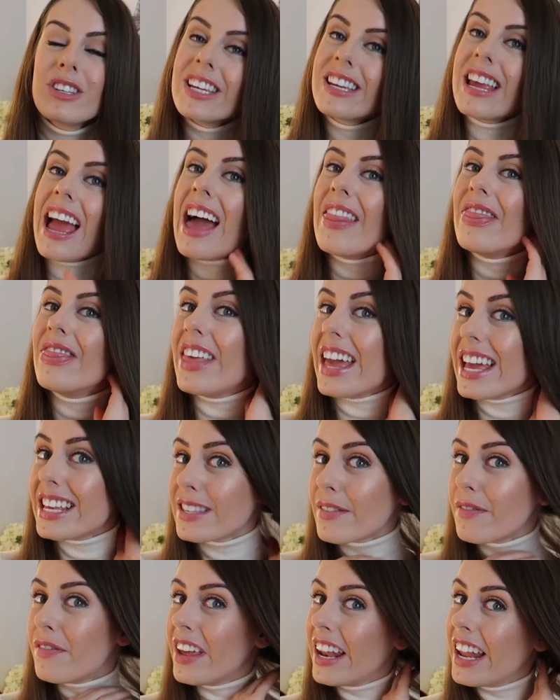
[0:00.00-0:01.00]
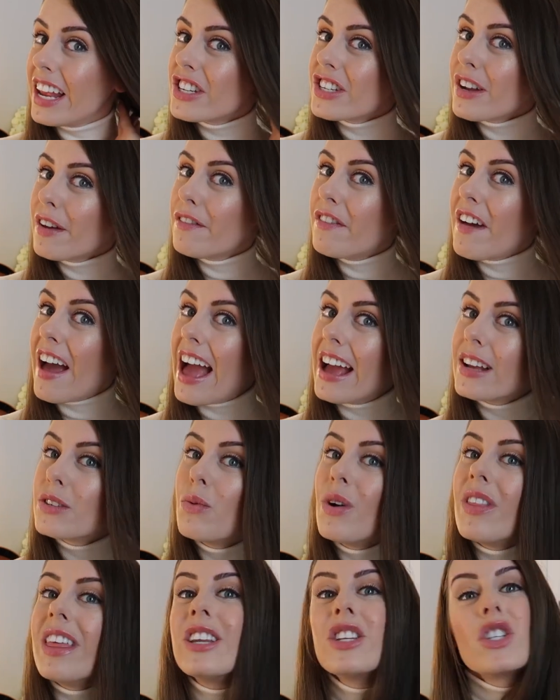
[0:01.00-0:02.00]
to get this finished effect
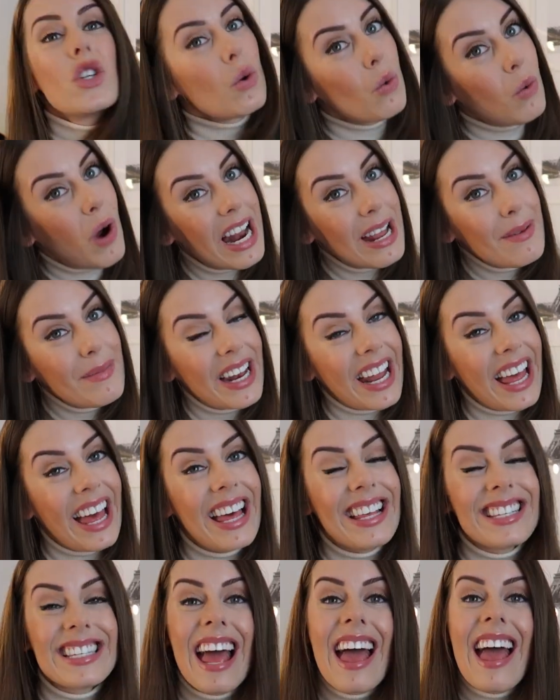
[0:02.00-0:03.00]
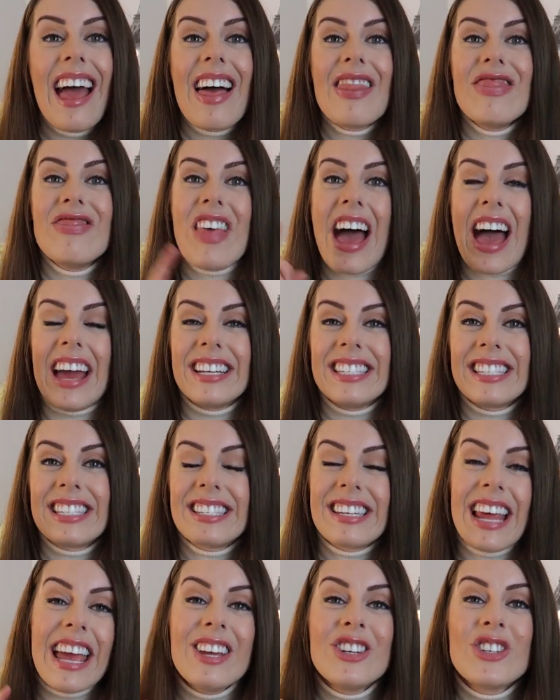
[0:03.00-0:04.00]
within 20 minutes, then
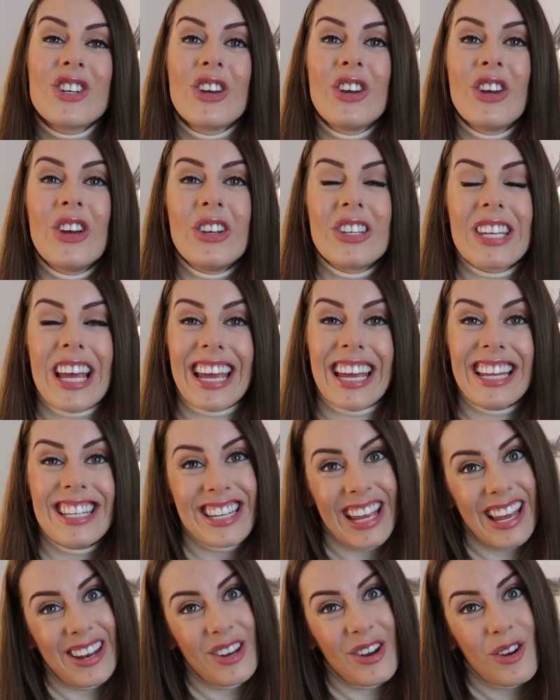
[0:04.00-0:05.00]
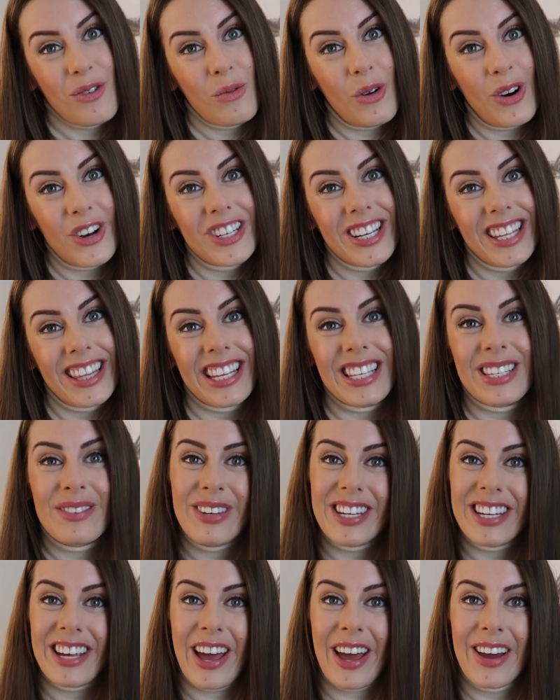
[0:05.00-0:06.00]
stay tuned and continue watching this
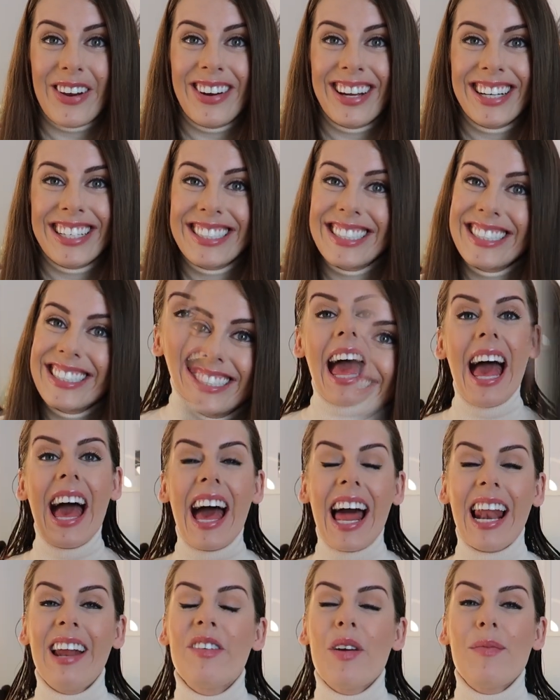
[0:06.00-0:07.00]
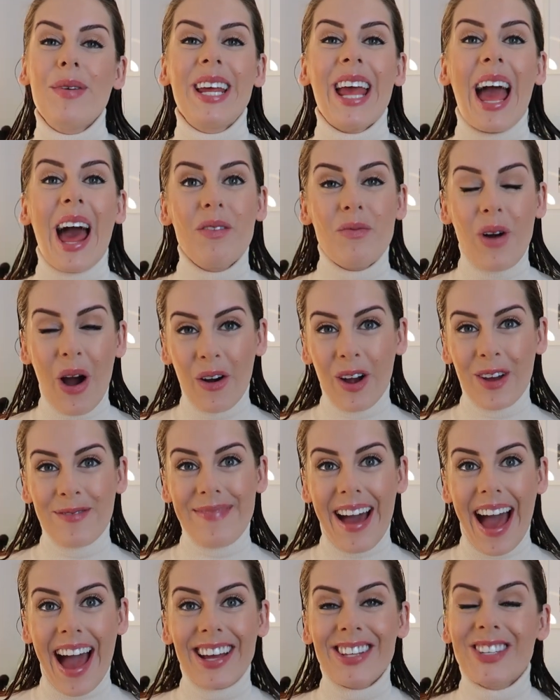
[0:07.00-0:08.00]
video. Hello everybody and welcome
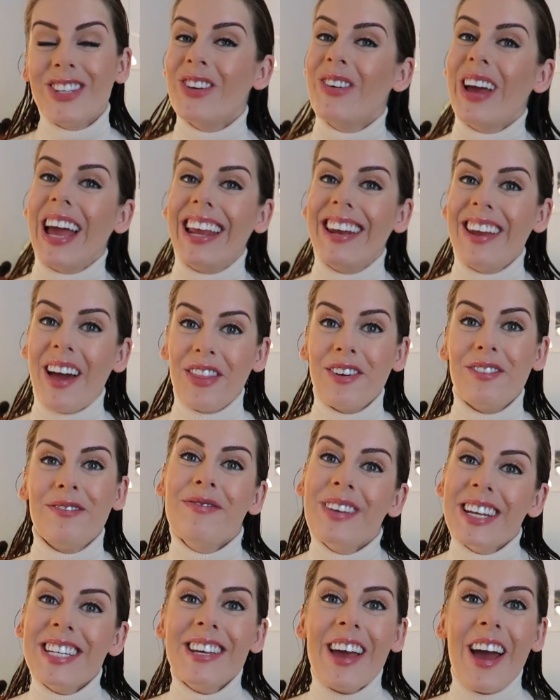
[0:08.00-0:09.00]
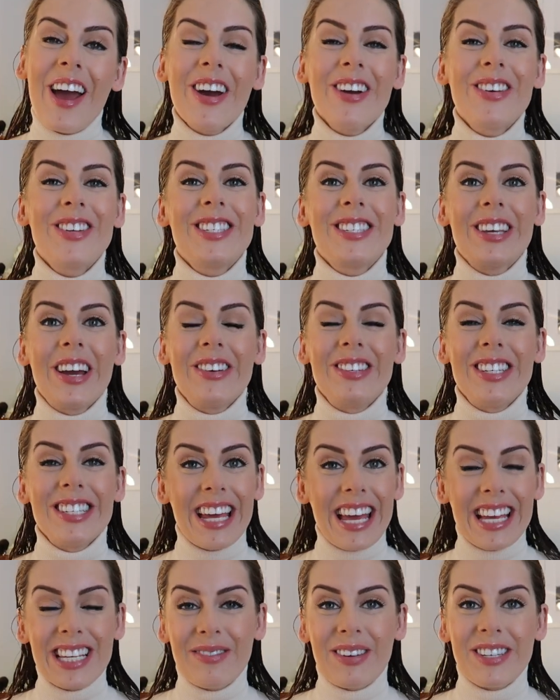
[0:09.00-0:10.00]
back to another video. So
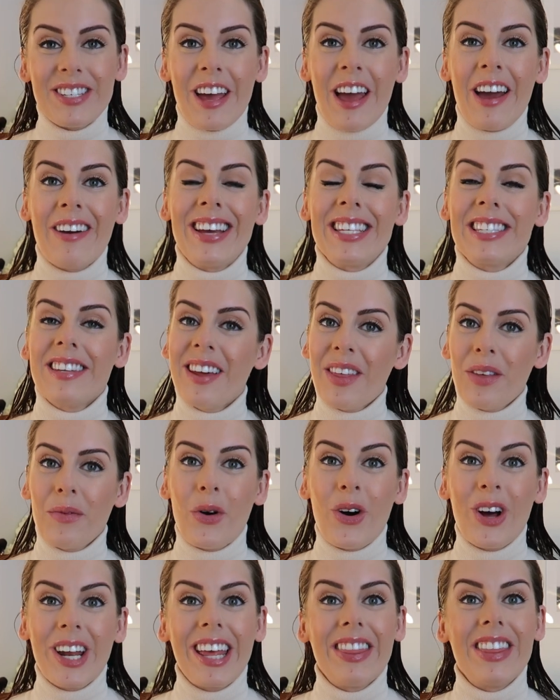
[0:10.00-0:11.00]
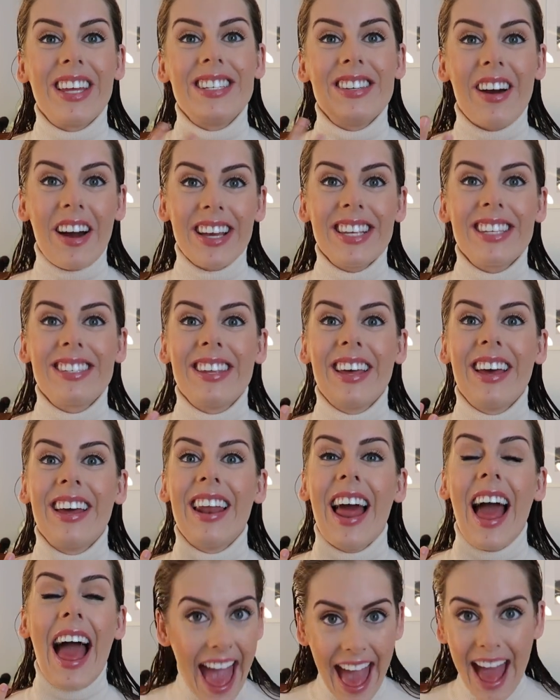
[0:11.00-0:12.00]
today's video is another one in the
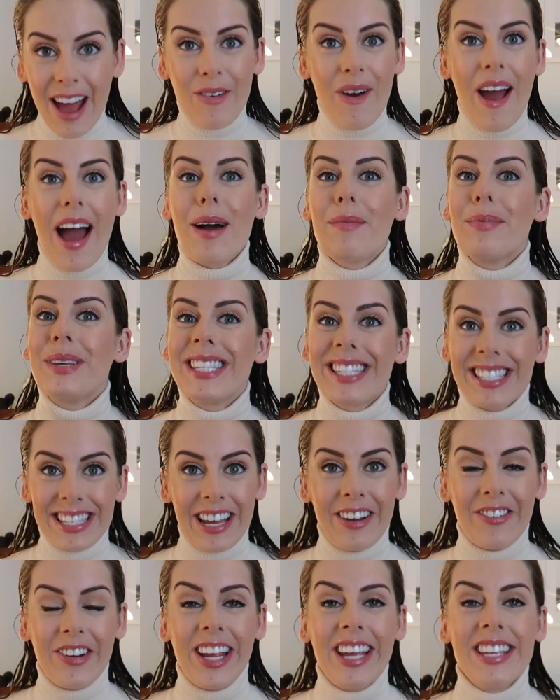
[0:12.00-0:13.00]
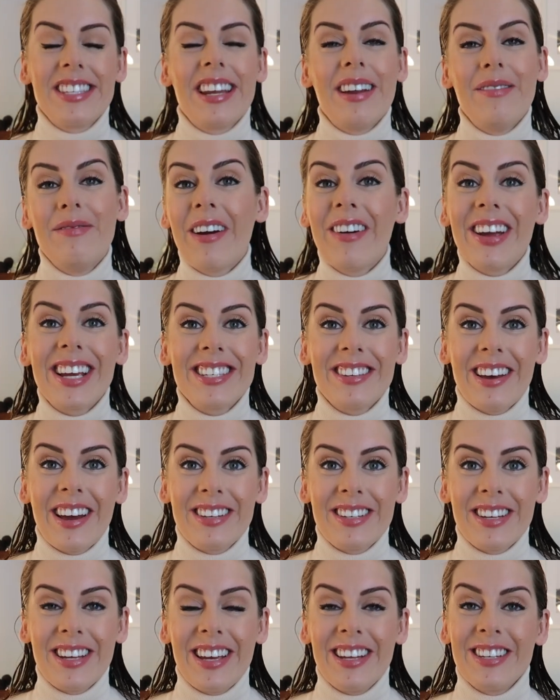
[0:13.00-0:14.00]
Dyson Airwrap series and I'm very
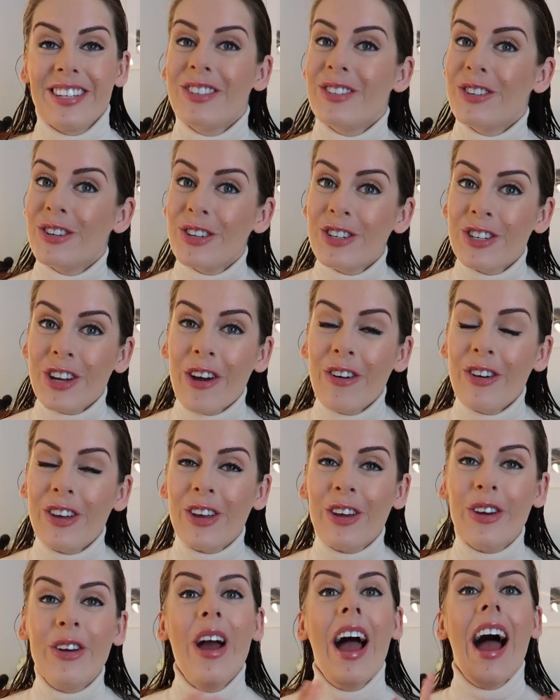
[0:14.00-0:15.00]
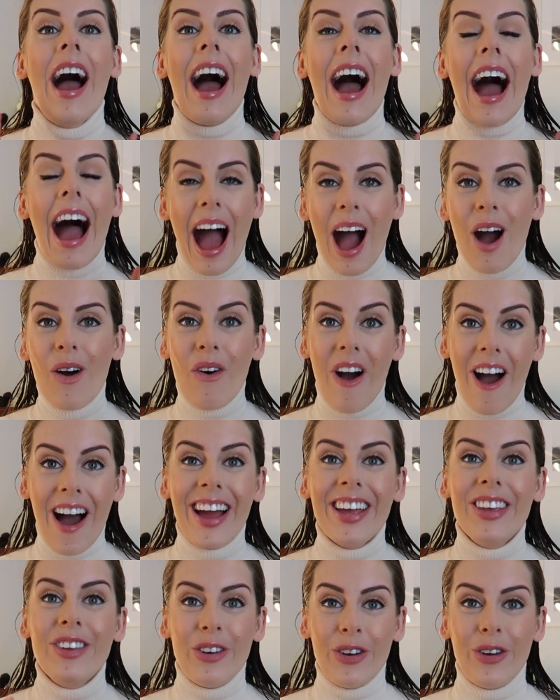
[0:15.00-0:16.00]
excited to show you how
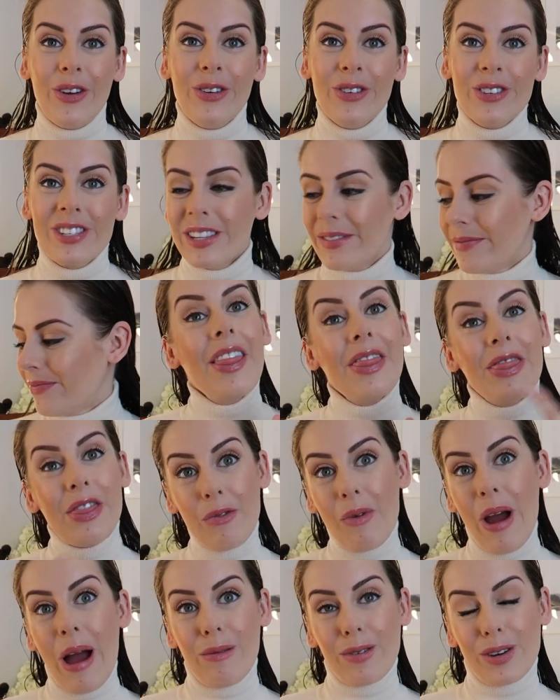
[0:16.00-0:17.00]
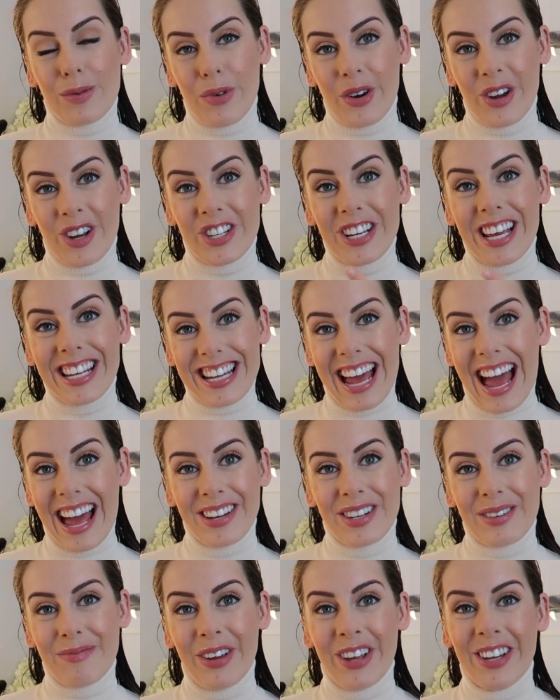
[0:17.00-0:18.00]
I use the round brush
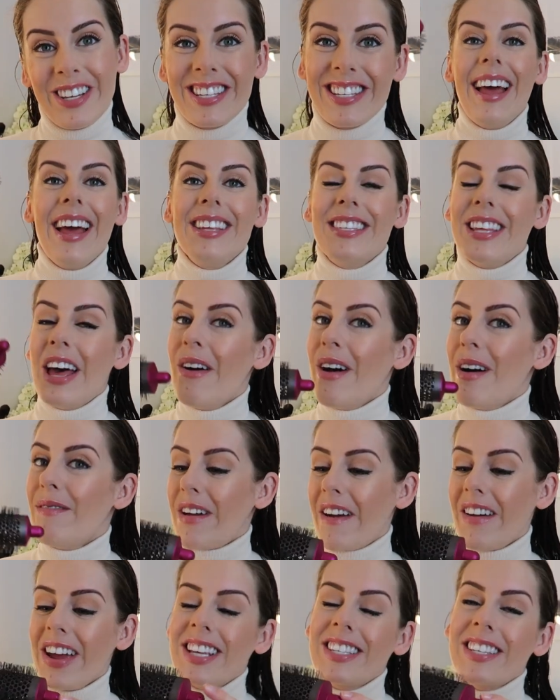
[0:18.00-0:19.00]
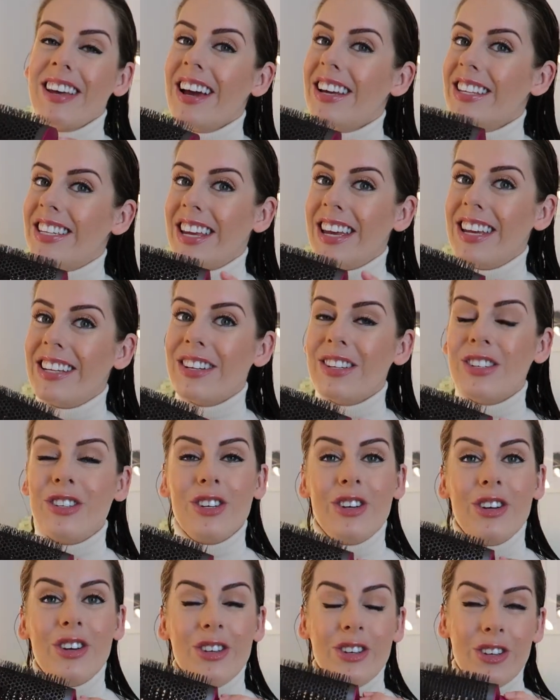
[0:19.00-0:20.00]
attachment. So I'm very excited
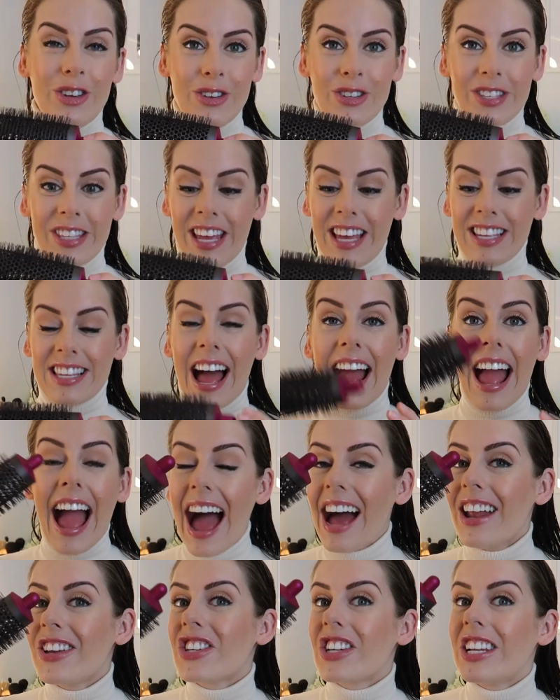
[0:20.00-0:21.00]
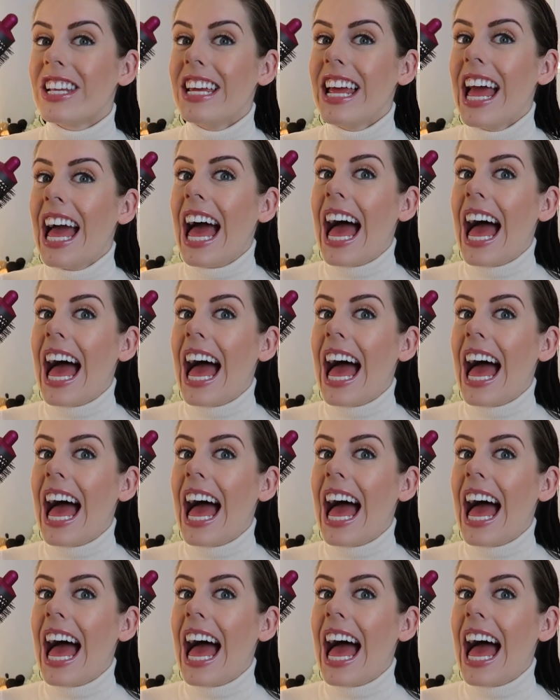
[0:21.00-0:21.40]
to use this. I actually